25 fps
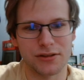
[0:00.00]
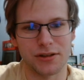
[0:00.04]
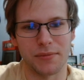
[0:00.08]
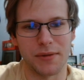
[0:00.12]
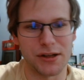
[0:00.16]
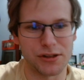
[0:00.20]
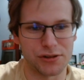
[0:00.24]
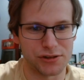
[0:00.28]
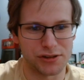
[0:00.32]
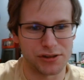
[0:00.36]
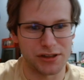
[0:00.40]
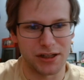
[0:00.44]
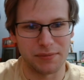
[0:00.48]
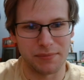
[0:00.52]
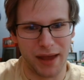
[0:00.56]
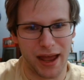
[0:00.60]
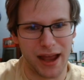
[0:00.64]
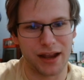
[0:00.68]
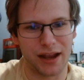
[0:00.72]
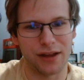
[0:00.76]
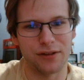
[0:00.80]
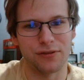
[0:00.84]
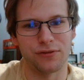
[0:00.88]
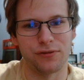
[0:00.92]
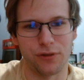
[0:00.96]
interesting
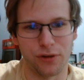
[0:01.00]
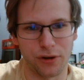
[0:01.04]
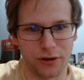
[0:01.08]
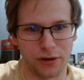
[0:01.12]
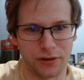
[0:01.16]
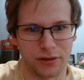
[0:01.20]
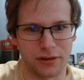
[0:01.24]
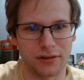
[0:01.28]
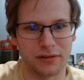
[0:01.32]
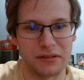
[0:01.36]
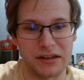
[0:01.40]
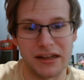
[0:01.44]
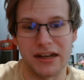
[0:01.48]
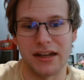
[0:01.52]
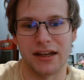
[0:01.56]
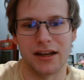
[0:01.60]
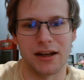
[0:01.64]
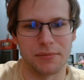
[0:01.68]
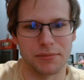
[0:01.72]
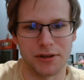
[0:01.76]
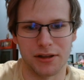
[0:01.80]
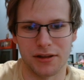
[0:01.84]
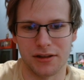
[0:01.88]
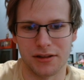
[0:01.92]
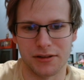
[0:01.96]
back and forth leading
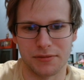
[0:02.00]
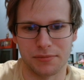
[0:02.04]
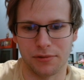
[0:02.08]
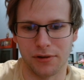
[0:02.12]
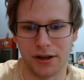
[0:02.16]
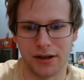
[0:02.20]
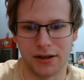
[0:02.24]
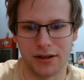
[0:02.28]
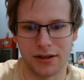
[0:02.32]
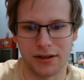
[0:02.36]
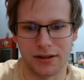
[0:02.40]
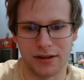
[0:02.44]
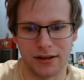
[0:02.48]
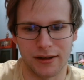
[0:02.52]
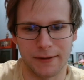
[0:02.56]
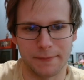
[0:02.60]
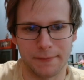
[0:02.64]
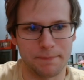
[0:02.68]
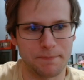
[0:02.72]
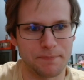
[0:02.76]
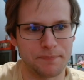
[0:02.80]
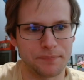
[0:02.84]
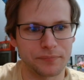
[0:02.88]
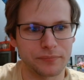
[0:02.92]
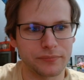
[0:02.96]
up to this point in time.